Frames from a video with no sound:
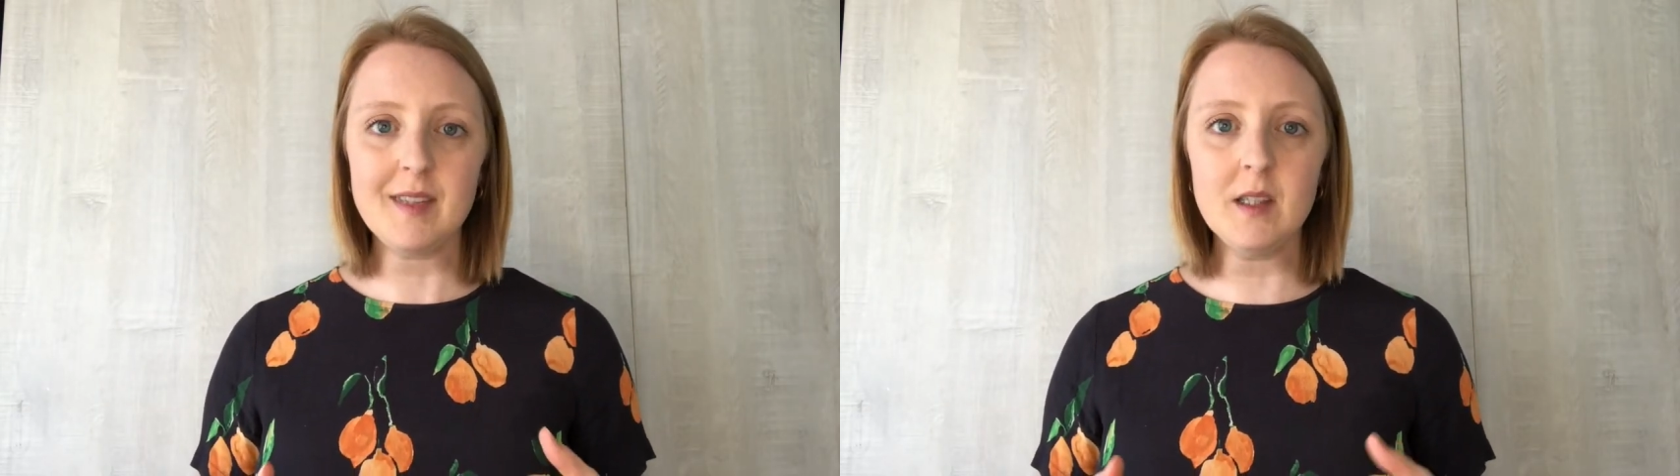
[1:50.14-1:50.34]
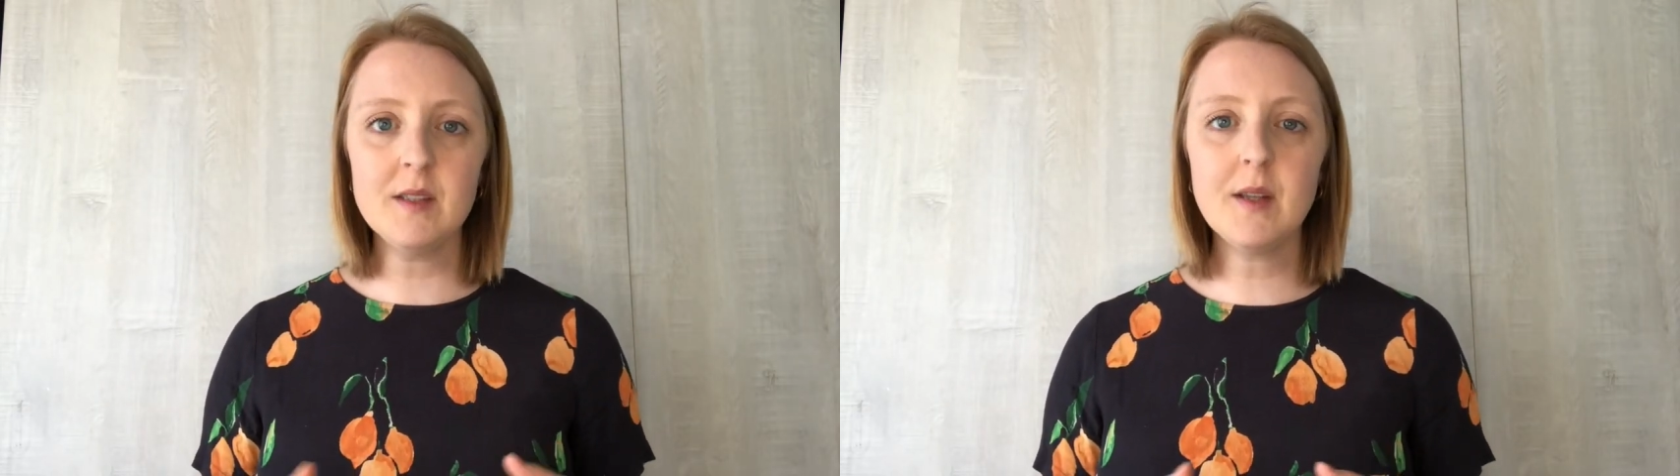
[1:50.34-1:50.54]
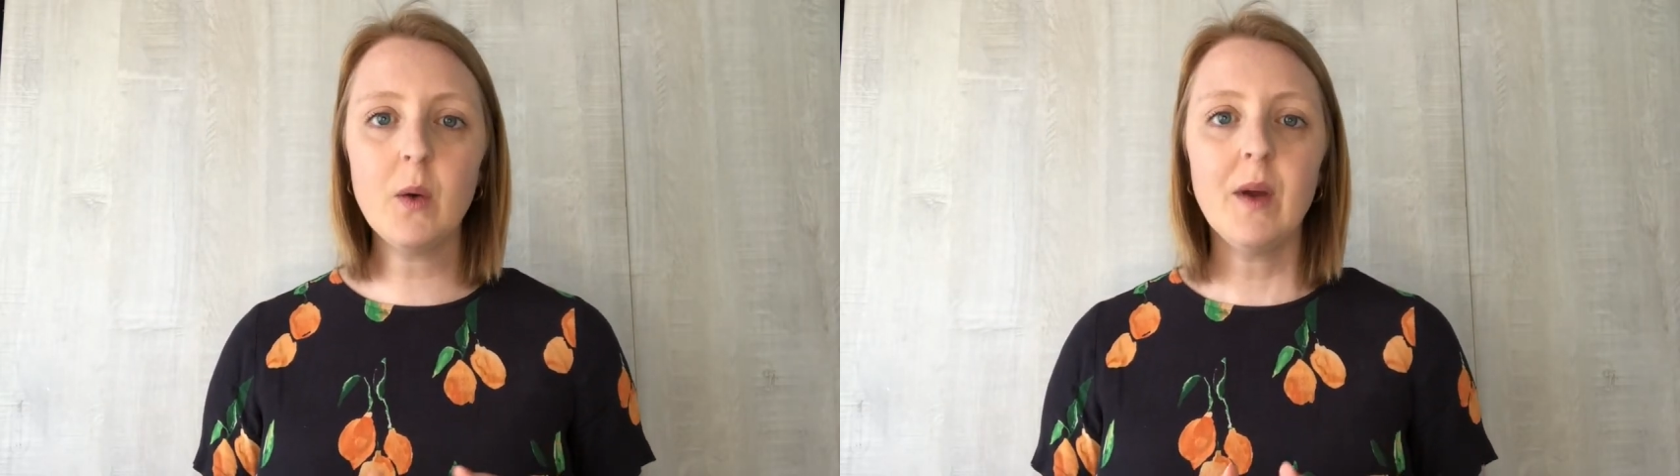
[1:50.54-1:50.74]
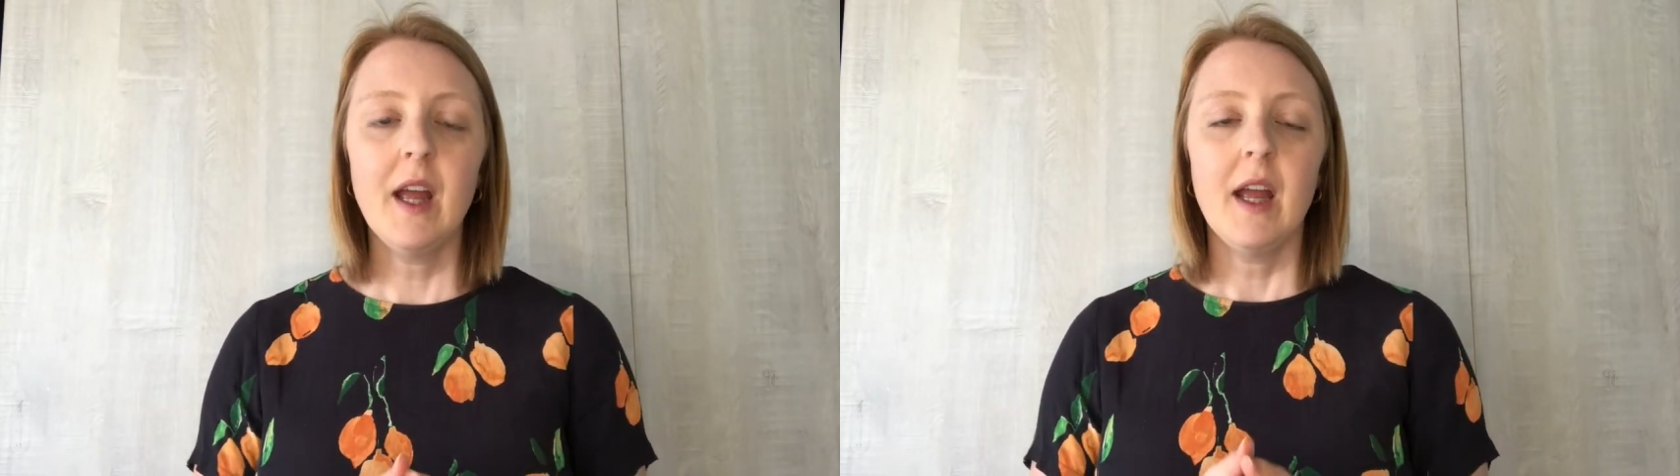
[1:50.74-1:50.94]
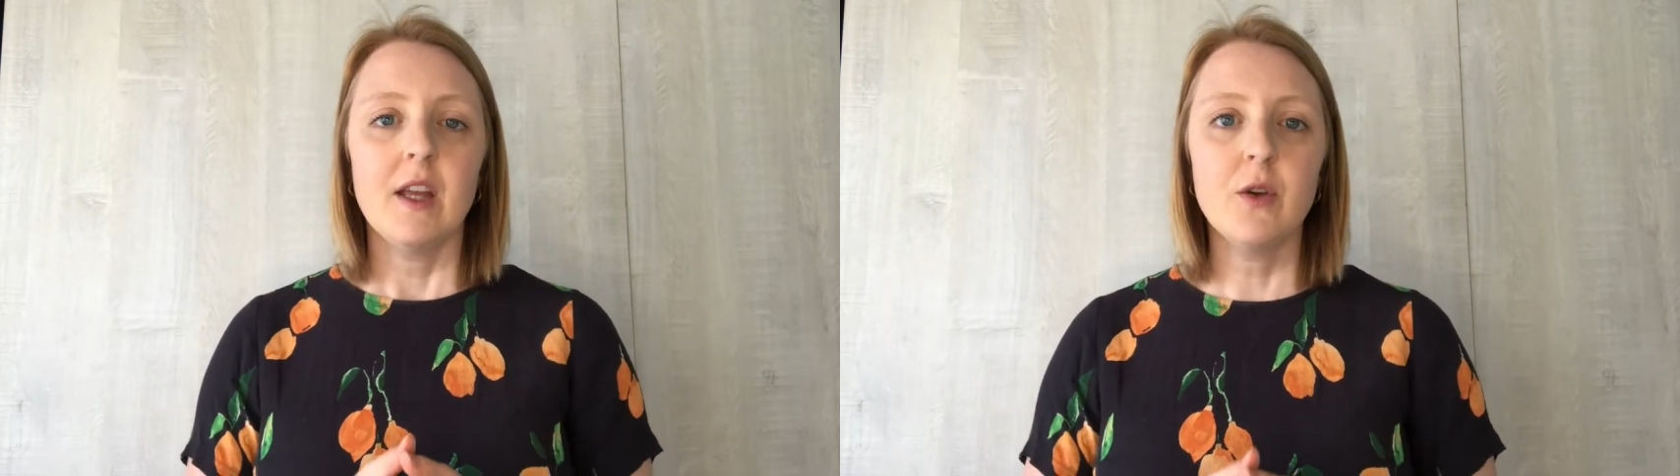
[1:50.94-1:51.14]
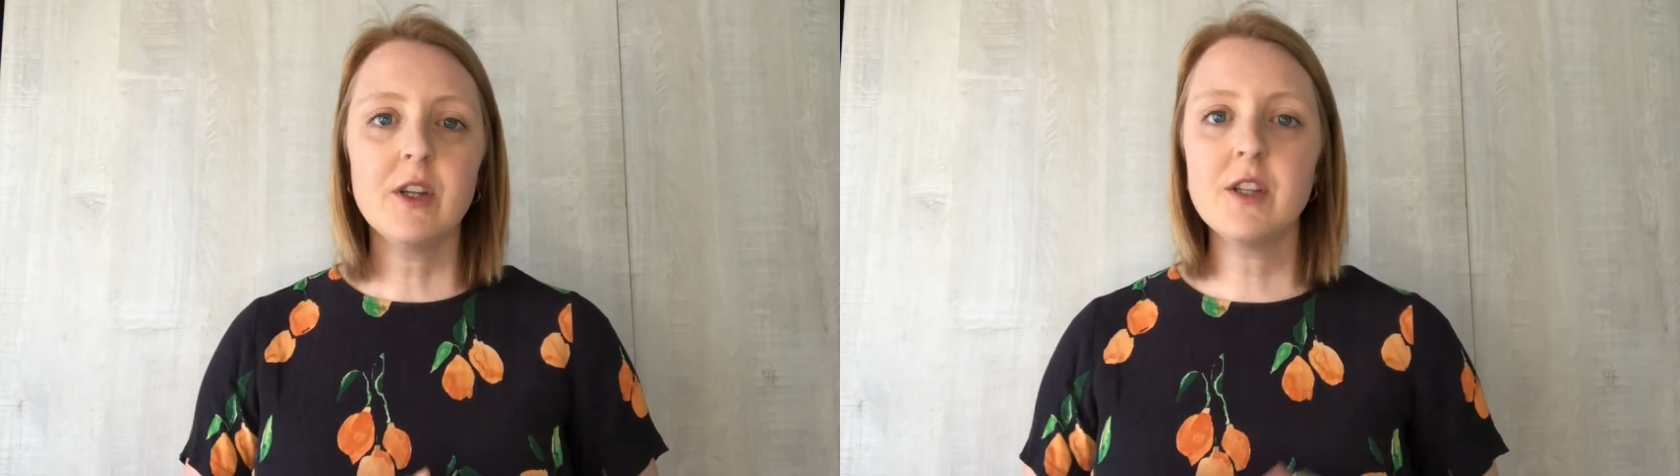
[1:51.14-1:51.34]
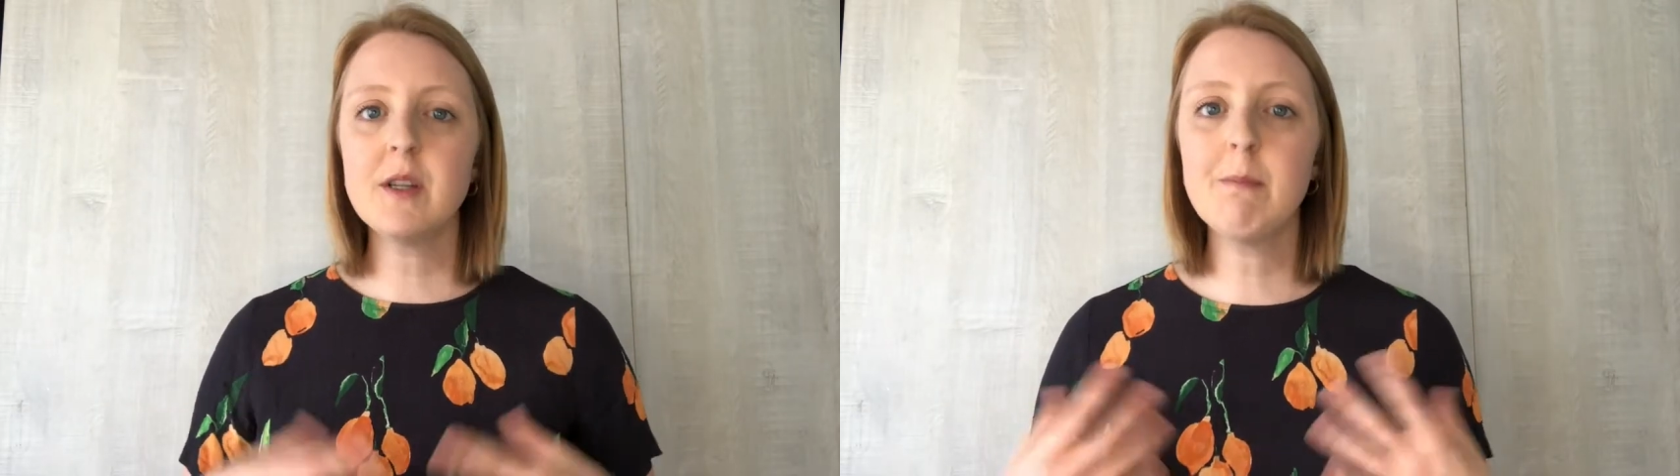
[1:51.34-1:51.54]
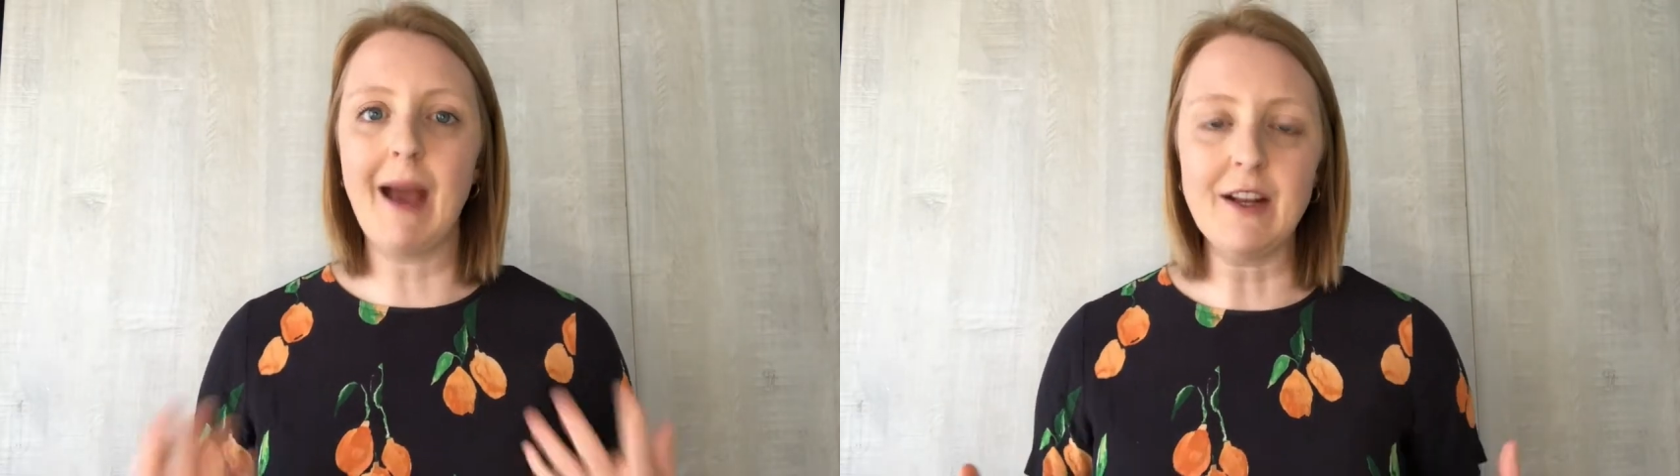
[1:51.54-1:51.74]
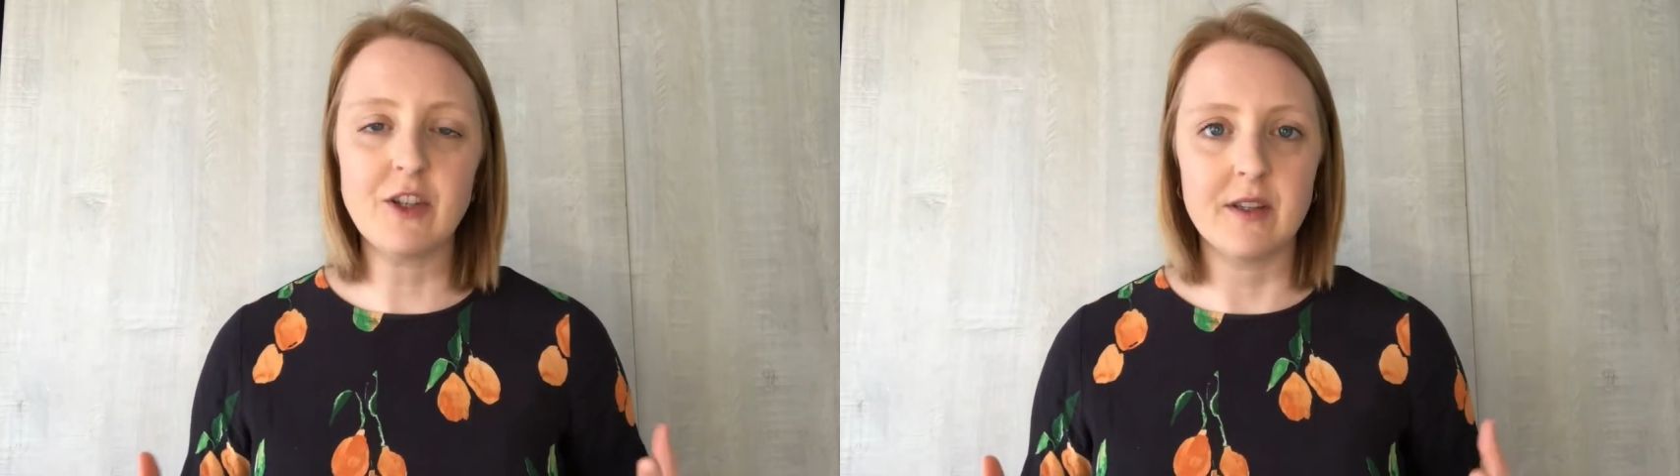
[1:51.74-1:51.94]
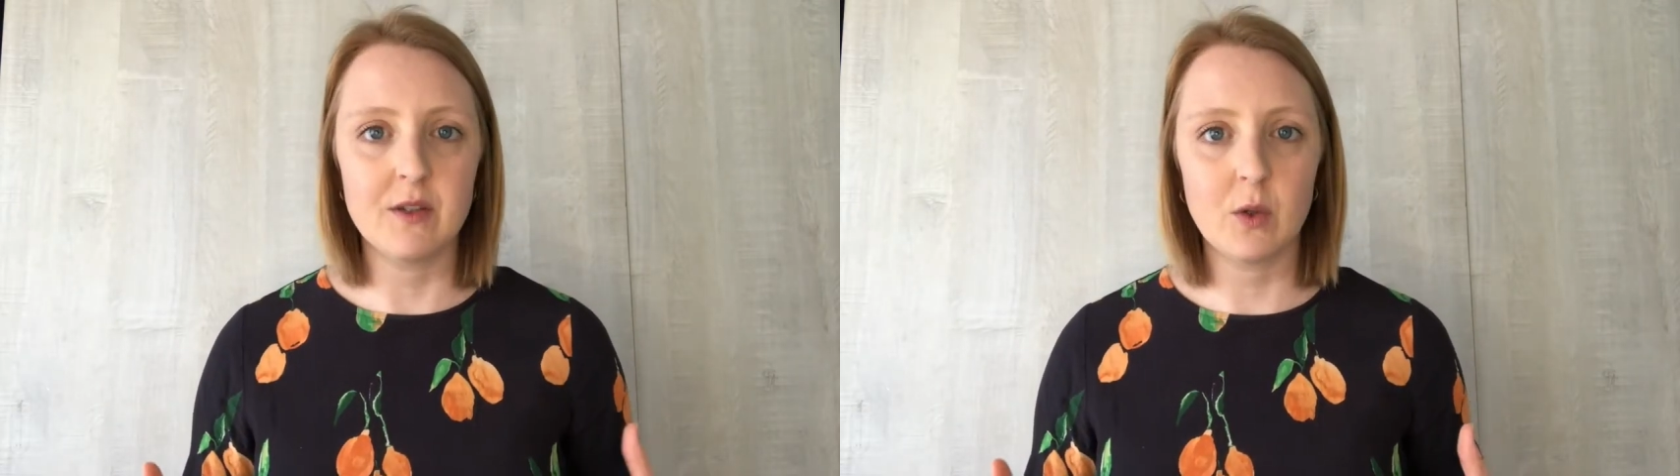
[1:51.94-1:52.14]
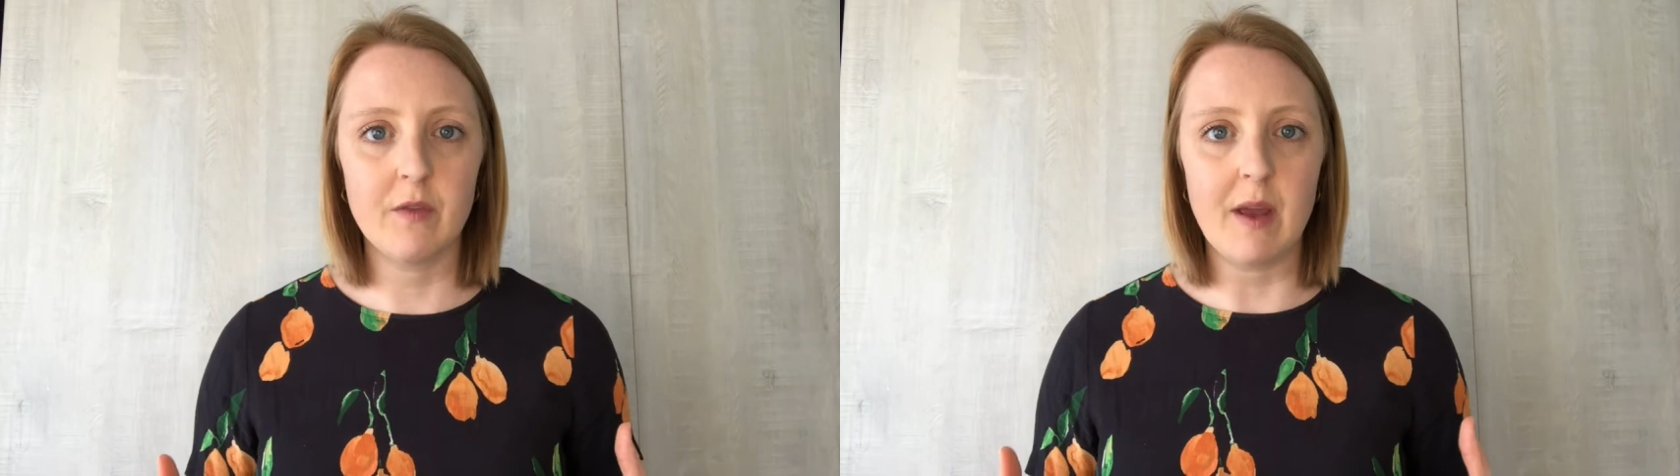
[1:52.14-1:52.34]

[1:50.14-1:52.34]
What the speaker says: So you can just imagine the sort of